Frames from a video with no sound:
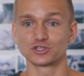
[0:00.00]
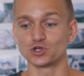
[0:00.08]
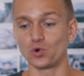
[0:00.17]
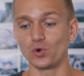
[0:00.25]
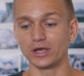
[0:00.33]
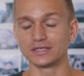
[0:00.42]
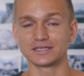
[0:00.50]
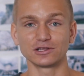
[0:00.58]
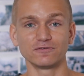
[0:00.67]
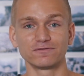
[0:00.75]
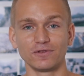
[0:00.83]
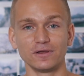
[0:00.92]
So
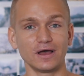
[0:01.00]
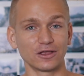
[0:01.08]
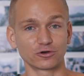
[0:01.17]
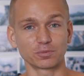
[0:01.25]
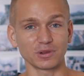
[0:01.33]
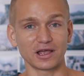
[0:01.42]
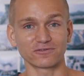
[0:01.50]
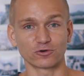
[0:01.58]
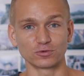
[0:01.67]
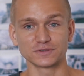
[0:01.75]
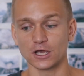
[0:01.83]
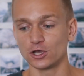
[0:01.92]
instead of other
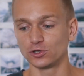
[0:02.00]
platforms,